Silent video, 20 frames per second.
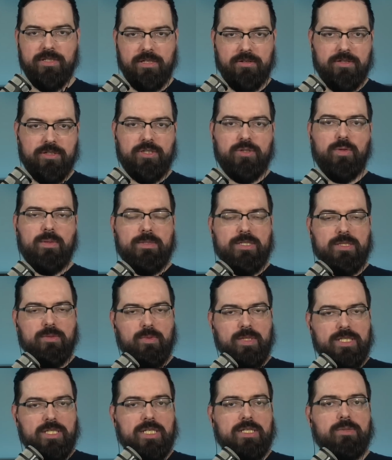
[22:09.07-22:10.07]
They're just
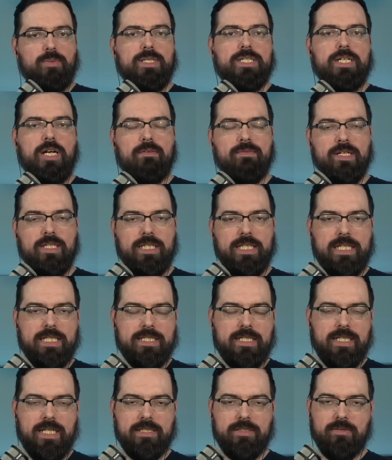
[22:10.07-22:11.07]
switching over to
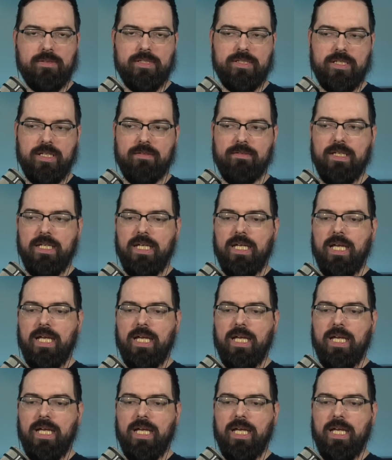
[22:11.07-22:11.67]
Linux and that sort of stuff.